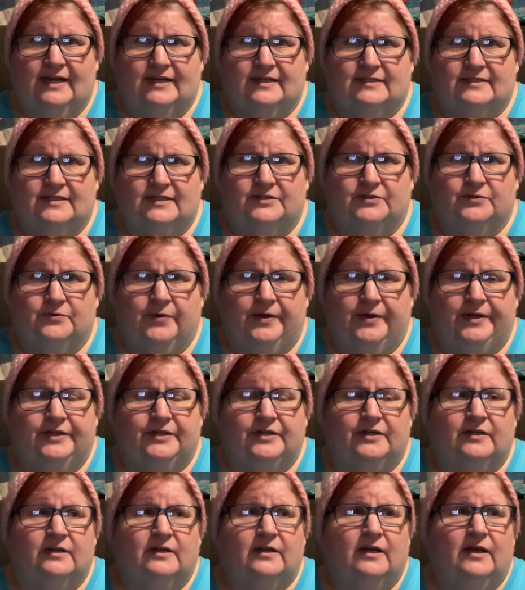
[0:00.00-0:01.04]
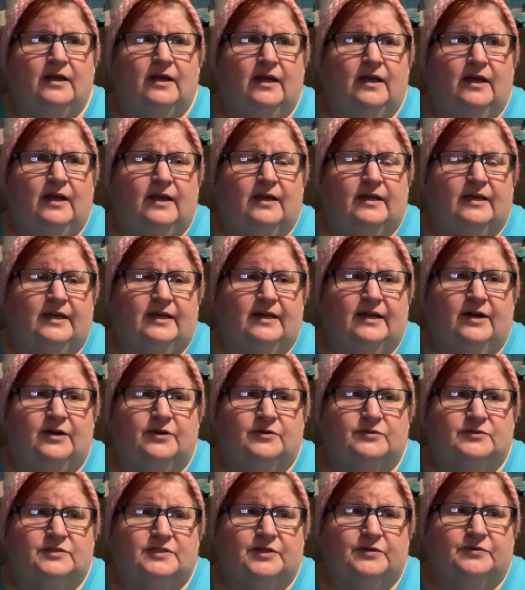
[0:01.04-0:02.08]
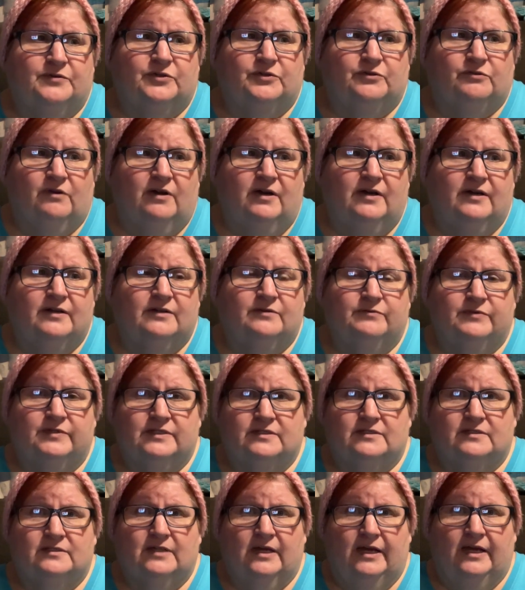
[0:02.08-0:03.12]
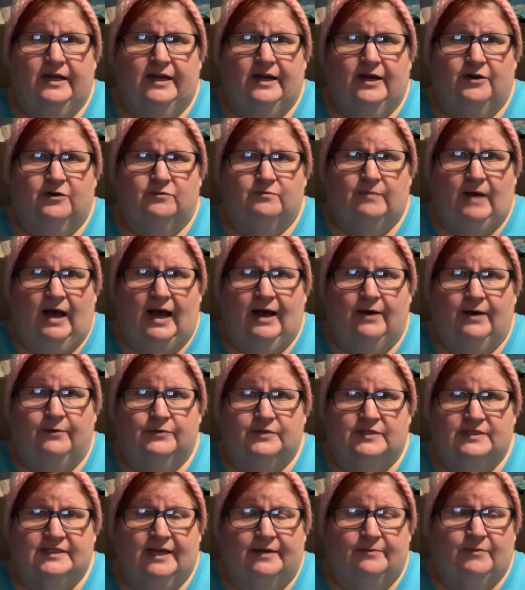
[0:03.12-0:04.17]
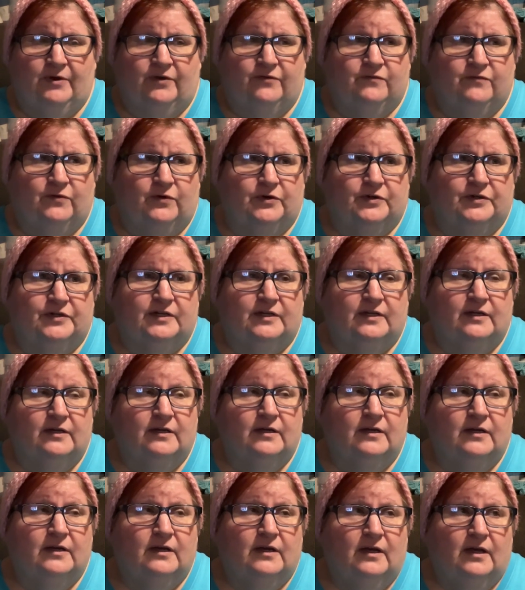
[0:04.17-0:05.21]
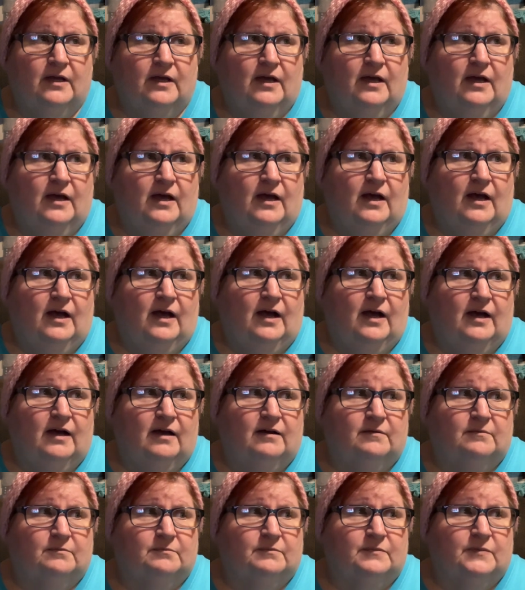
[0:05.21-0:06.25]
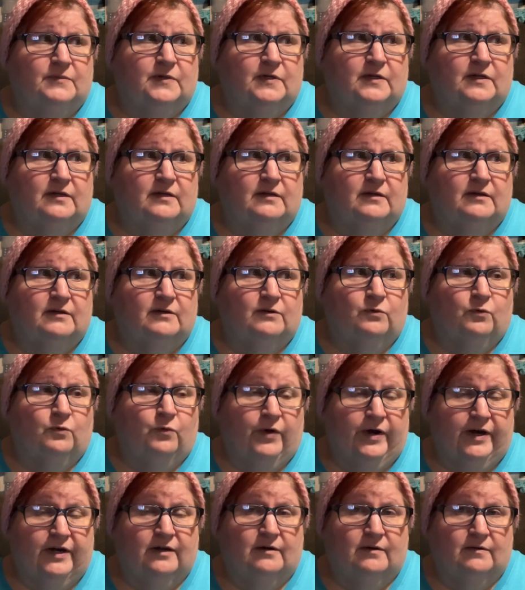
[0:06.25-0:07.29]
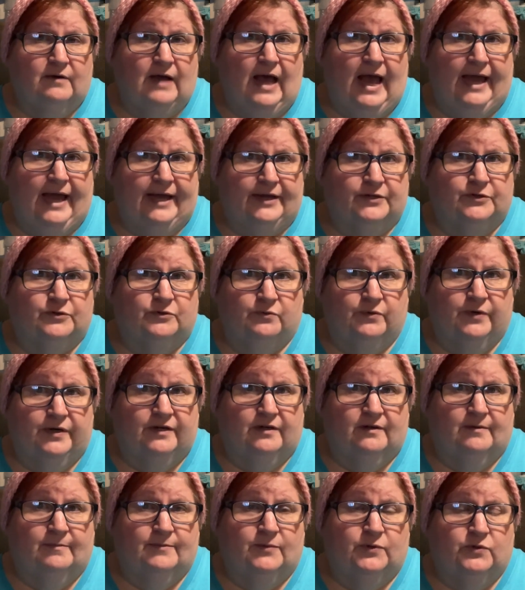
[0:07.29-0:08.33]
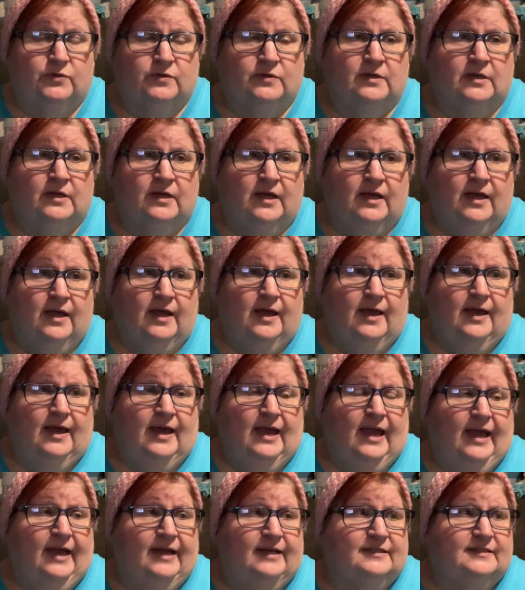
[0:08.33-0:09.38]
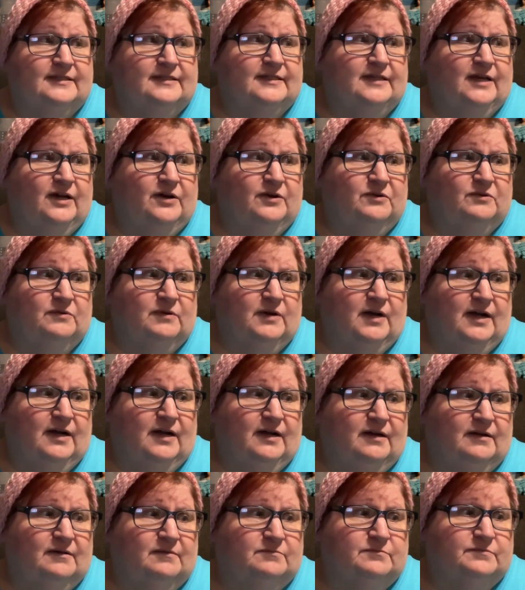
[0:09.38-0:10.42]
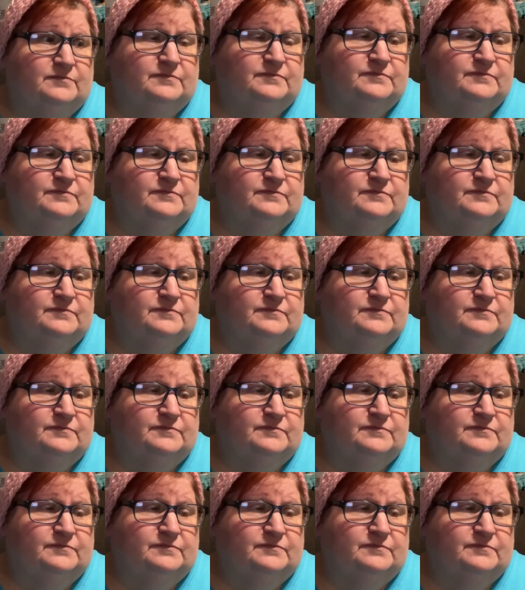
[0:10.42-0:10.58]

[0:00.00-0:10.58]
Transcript: of situation, you know. So the shrug was, you know, I would say my first actual wearable. And so,